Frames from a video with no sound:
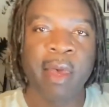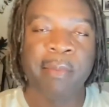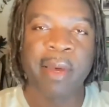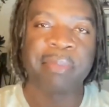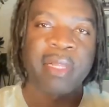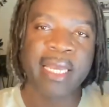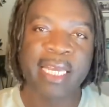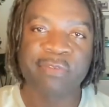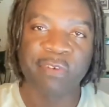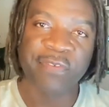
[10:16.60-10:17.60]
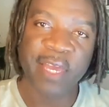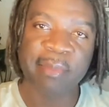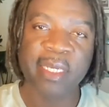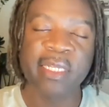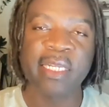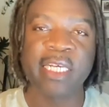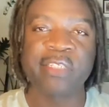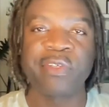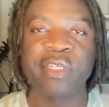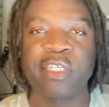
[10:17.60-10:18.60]
my plans for family in the next
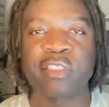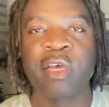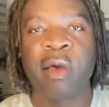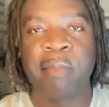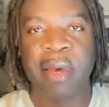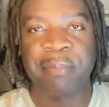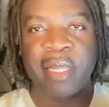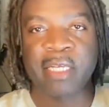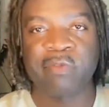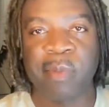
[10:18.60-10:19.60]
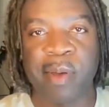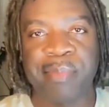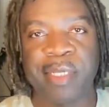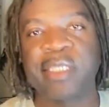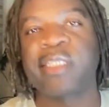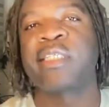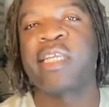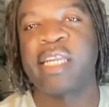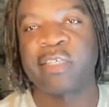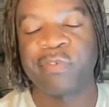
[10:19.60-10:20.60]
few years, my plans for my business in the
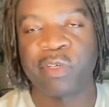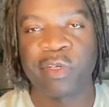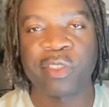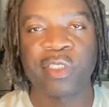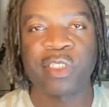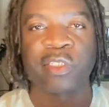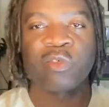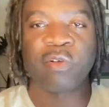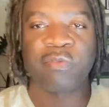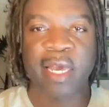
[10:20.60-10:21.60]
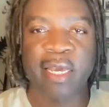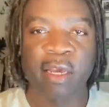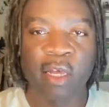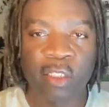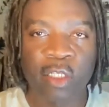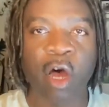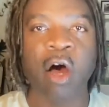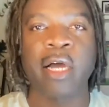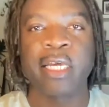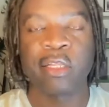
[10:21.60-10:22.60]
next few years, and just sort of like
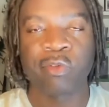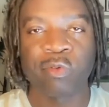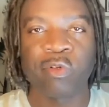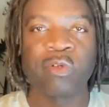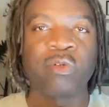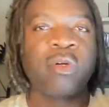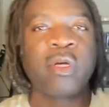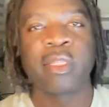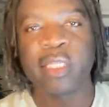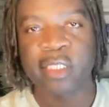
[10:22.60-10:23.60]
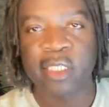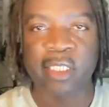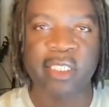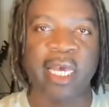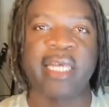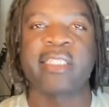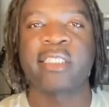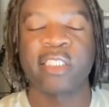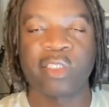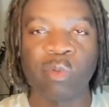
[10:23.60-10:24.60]
talking through the success and
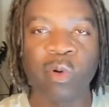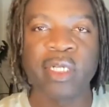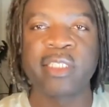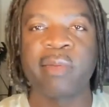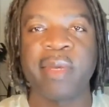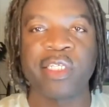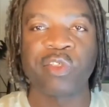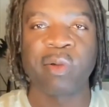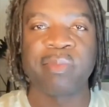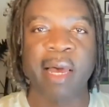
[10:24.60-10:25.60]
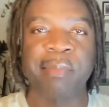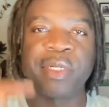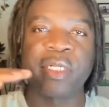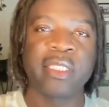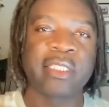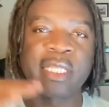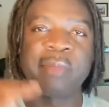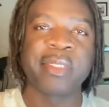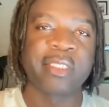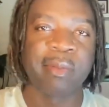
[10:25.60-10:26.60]
just wanting to make sure I'm not putting these
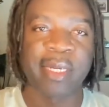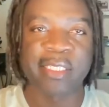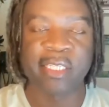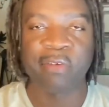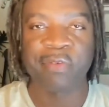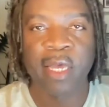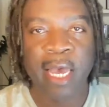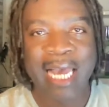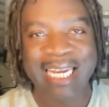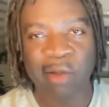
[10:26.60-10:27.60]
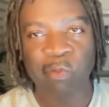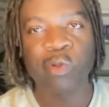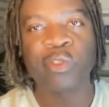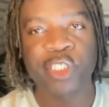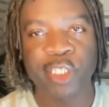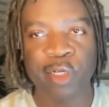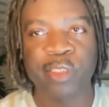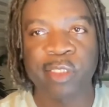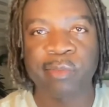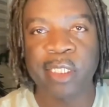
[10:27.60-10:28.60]
limits on myself. And I will share
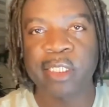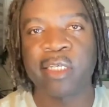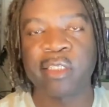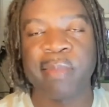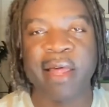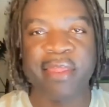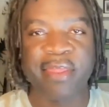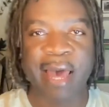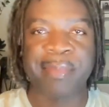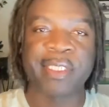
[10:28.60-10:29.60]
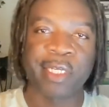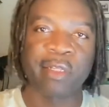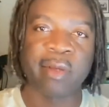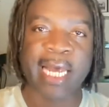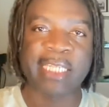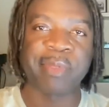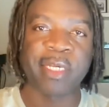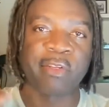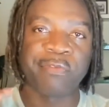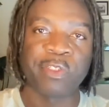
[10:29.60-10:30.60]
some details about that particular aspect
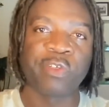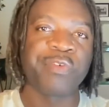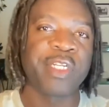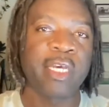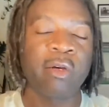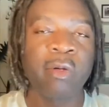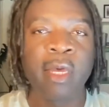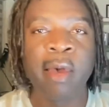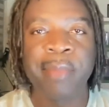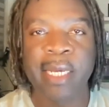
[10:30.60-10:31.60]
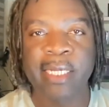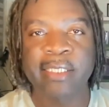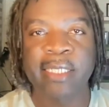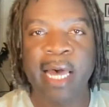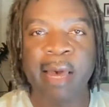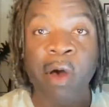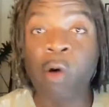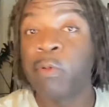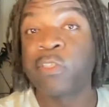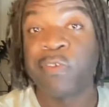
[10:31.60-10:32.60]
in a future video, because I'm
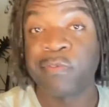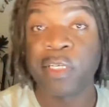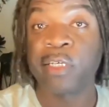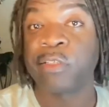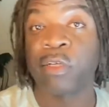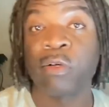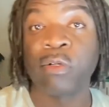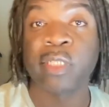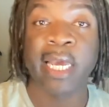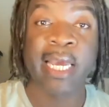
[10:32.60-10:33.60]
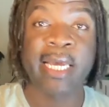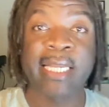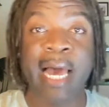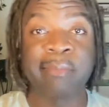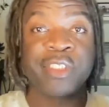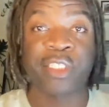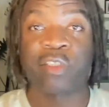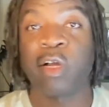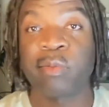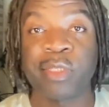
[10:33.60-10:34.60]
almost 50 years old and I'm just
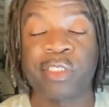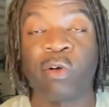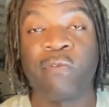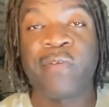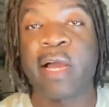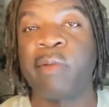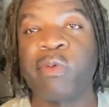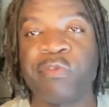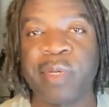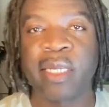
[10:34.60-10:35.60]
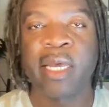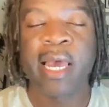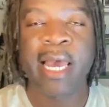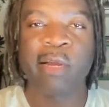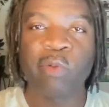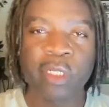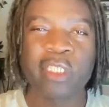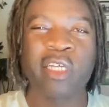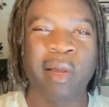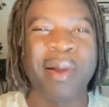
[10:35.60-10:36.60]
starting with this whole FIRE movement. And I wanted to
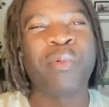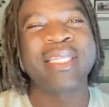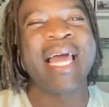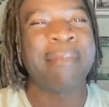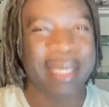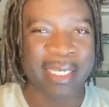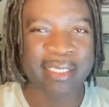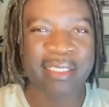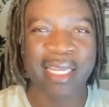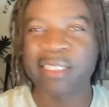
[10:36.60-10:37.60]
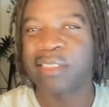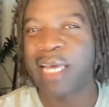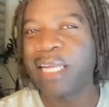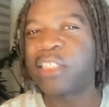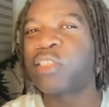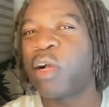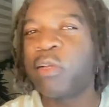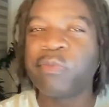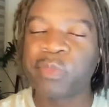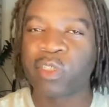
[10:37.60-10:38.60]
talk about what that means, like kind of starting
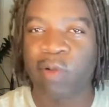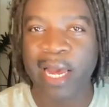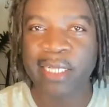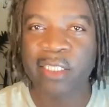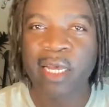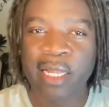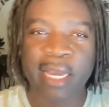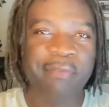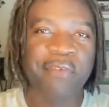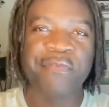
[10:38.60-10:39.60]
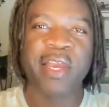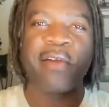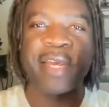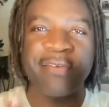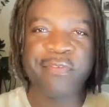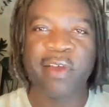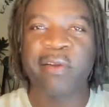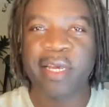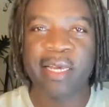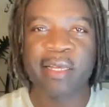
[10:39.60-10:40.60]
from scratch. Like I have a very,
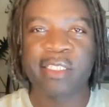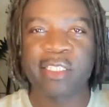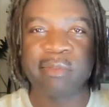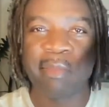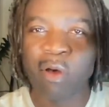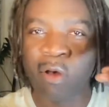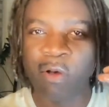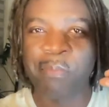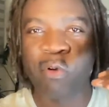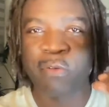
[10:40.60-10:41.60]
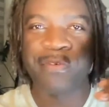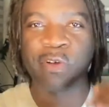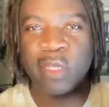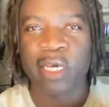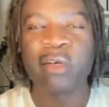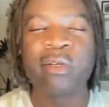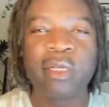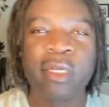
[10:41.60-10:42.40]
very small portfolio